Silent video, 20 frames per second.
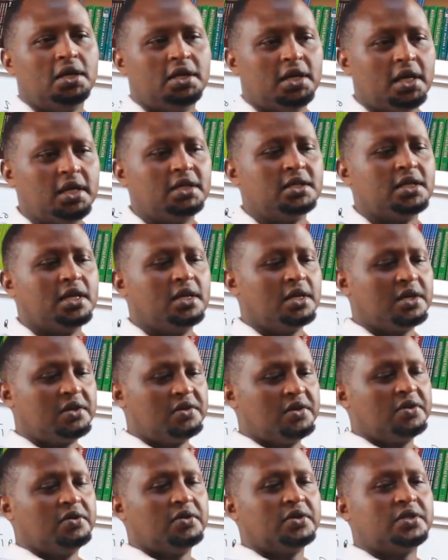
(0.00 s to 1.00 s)
There is
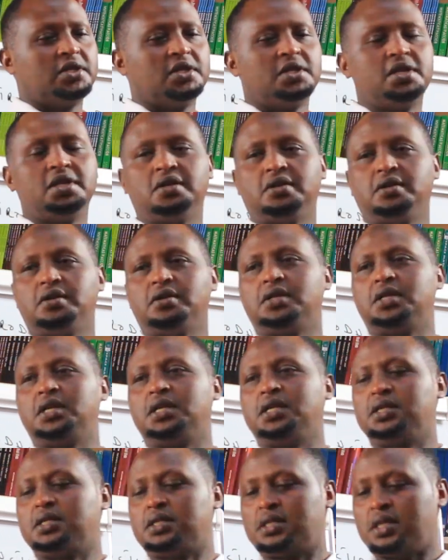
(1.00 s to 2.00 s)
electrical signal,
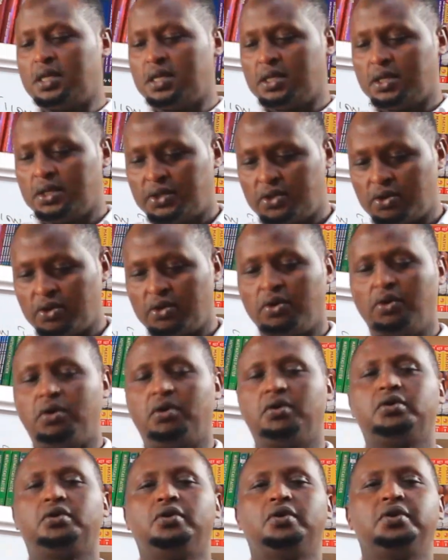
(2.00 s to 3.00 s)
there is so
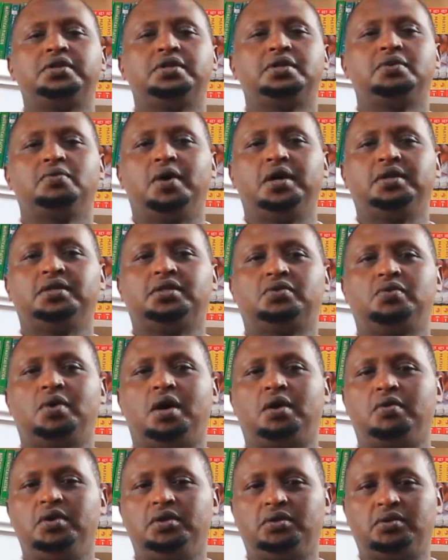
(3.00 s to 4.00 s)
all those ones we
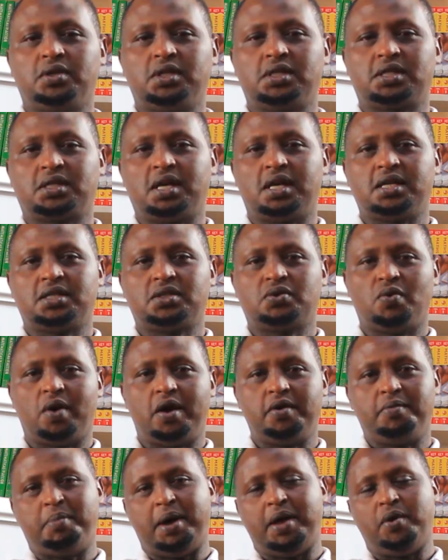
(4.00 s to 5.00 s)
are going to discuss
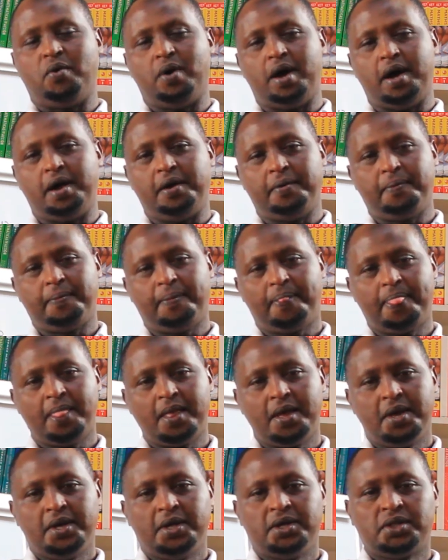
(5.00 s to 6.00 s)
one by one.
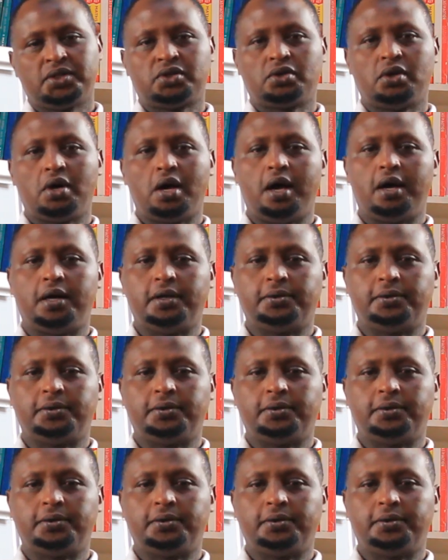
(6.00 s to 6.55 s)
So